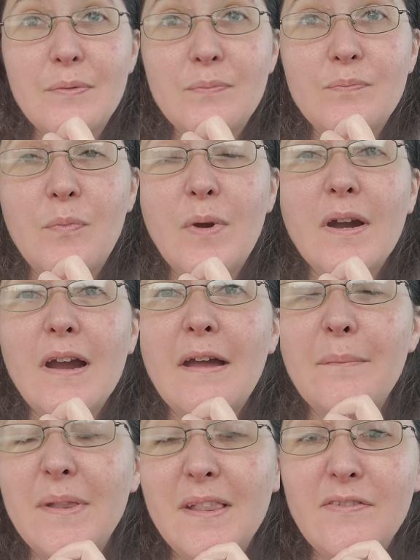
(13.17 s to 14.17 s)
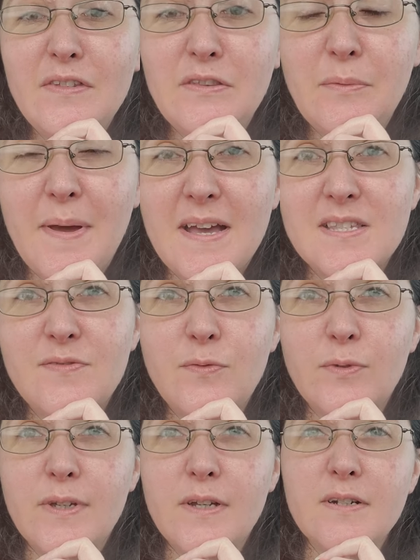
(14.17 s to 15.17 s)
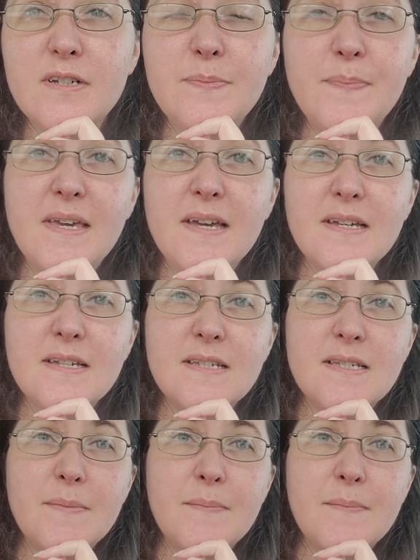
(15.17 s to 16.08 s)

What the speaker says: where I've been living the past 4 years because